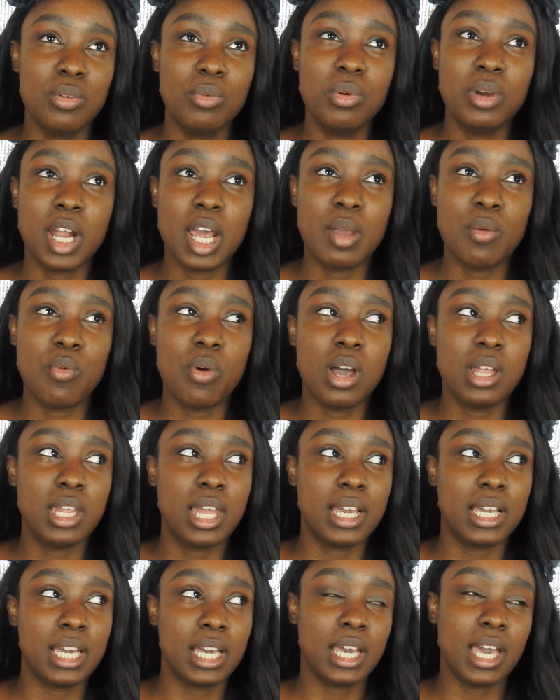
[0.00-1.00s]
Would I want
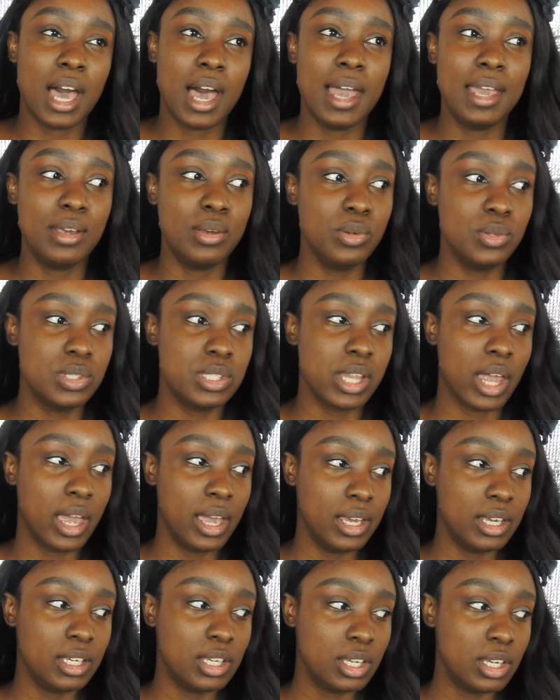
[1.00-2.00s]
like a guy who's
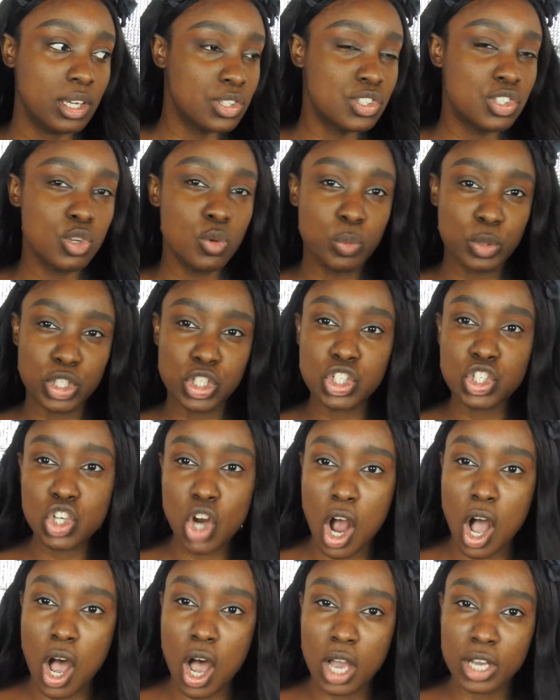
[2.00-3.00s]
like super
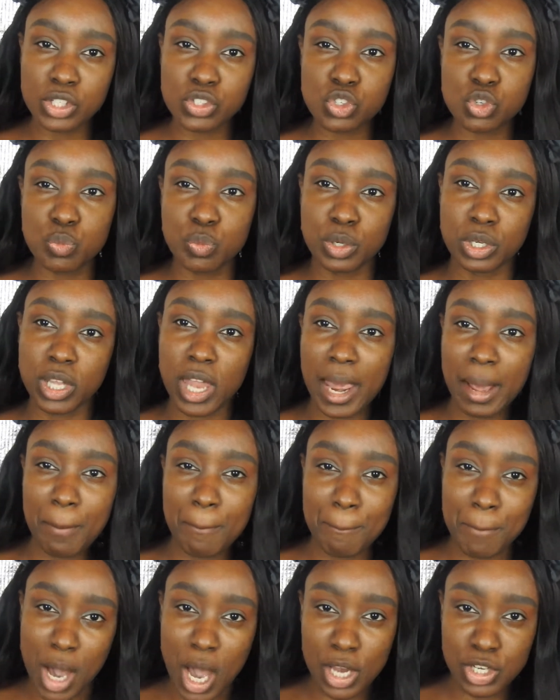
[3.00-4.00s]
strong, super like
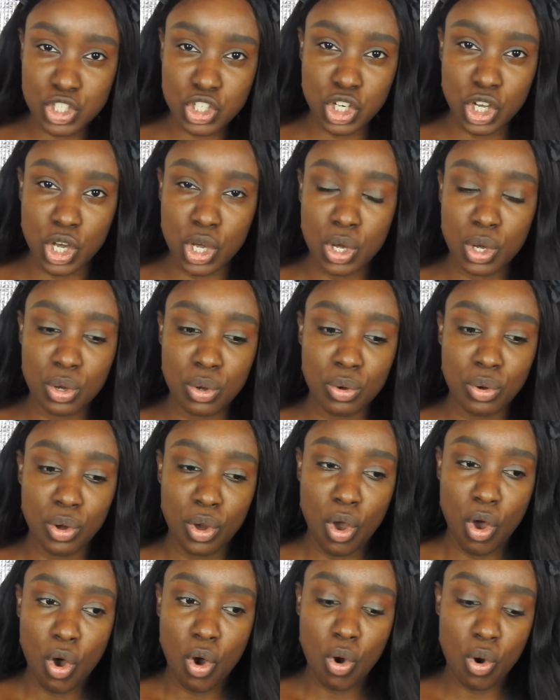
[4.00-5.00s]
macho,
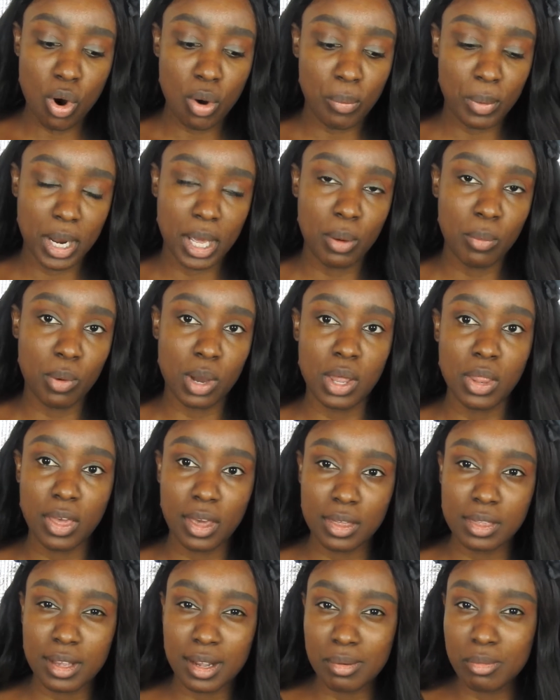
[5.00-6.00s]
or would I want
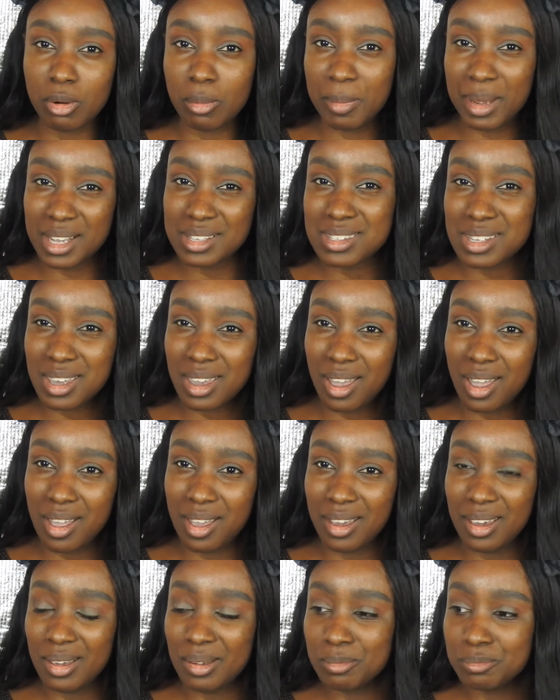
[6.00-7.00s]
like that romantic
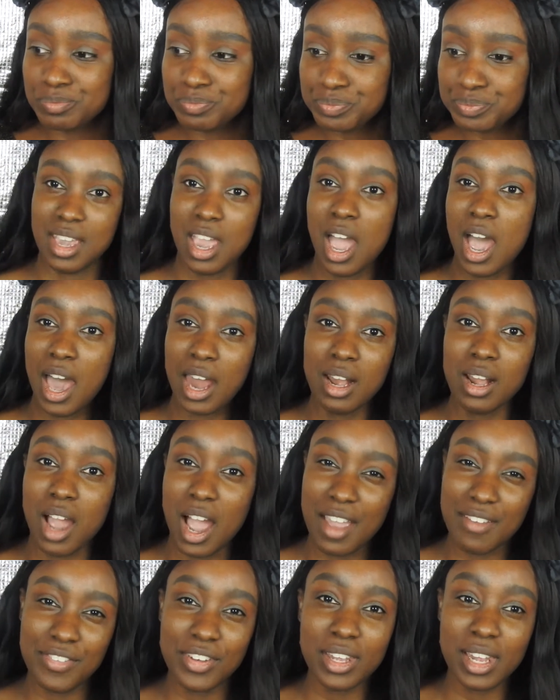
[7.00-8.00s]
guy? I don't
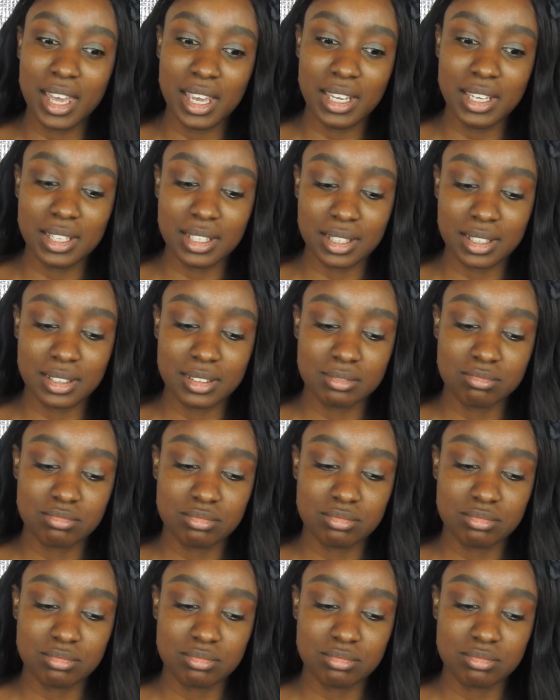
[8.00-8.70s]
know. I feel like